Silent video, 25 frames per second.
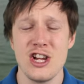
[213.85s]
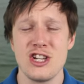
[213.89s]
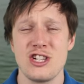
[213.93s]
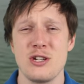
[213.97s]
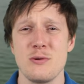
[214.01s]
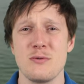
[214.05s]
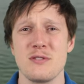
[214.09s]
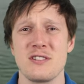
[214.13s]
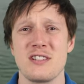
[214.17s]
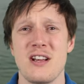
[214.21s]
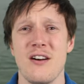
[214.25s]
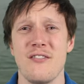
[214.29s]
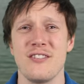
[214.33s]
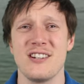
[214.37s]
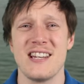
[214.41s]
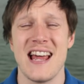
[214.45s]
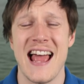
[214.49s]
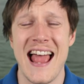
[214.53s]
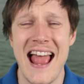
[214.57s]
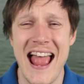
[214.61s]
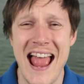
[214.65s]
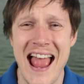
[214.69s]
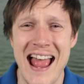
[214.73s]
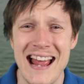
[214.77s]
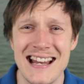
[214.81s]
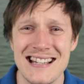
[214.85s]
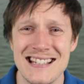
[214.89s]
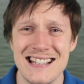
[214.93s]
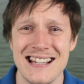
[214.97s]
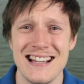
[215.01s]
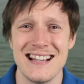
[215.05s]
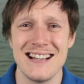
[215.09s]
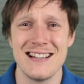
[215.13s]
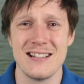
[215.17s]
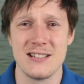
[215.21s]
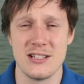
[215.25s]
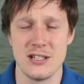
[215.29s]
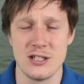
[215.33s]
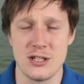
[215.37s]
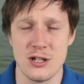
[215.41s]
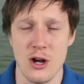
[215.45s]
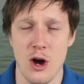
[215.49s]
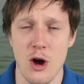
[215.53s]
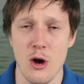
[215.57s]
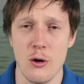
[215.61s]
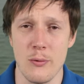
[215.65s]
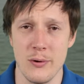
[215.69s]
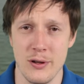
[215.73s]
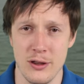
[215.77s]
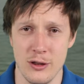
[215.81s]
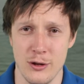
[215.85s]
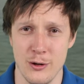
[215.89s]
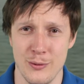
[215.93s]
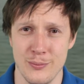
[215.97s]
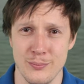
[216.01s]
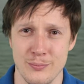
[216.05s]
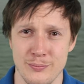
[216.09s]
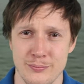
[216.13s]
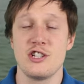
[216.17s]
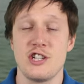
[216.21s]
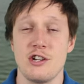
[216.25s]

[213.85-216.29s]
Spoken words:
she was covered head to toe in them.